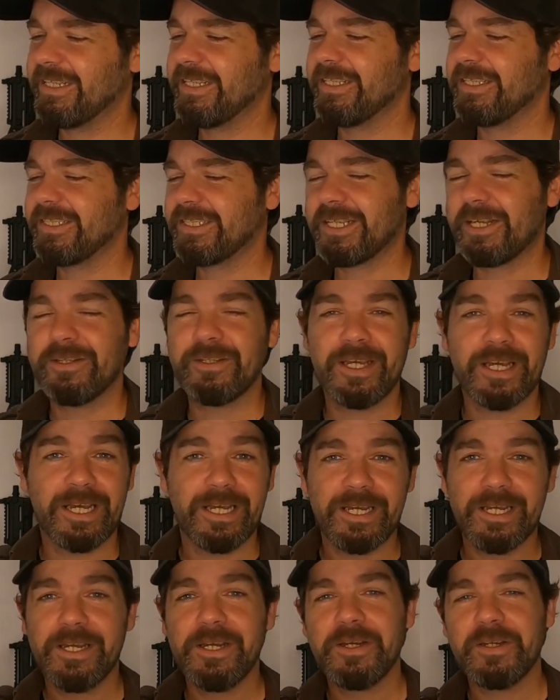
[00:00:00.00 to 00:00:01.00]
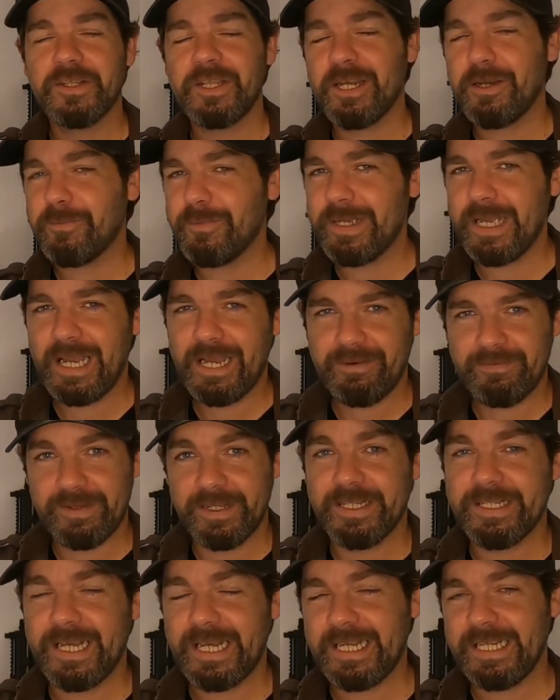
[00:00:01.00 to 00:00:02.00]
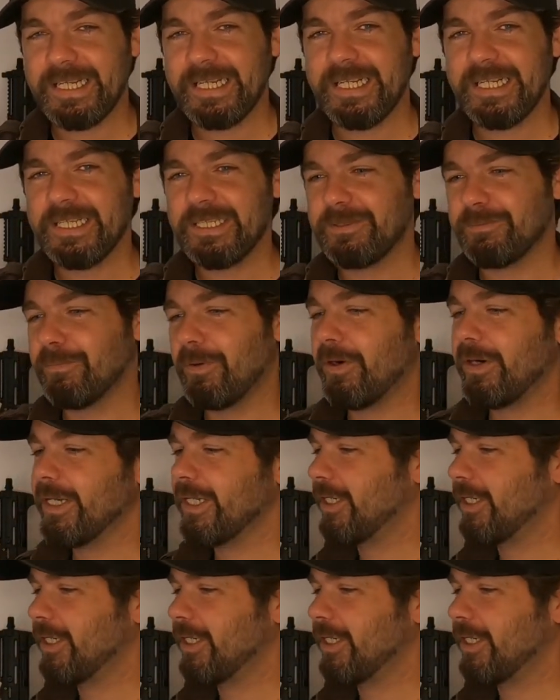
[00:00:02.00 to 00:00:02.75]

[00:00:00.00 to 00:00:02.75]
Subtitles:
So there we have it. That is my